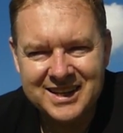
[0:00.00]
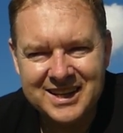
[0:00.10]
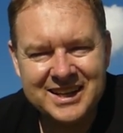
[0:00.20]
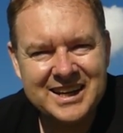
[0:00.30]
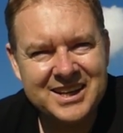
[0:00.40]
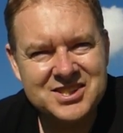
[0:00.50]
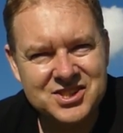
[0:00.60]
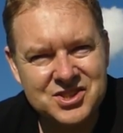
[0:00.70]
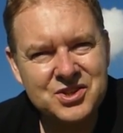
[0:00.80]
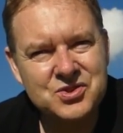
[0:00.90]
in case
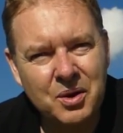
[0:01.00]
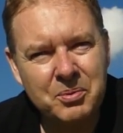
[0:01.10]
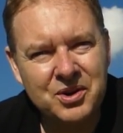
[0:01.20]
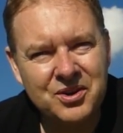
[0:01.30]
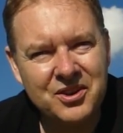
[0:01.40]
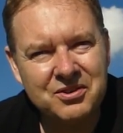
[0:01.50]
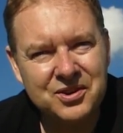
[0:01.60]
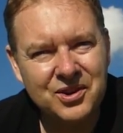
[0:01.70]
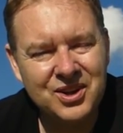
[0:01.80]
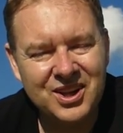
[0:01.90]
you do drop it on the
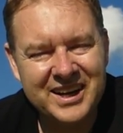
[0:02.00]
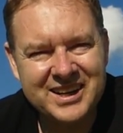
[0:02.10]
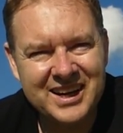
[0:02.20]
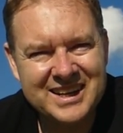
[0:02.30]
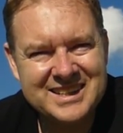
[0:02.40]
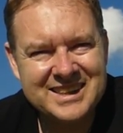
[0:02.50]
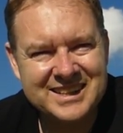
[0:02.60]
floor like I did,